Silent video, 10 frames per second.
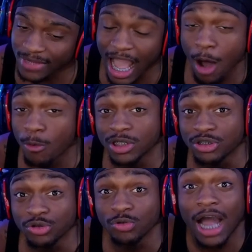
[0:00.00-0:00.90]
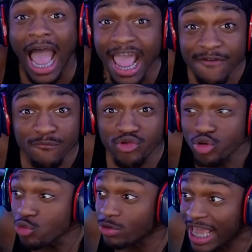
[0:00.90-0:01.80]
I always knew. I
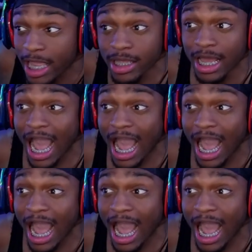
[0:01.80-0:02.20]
knew, gang.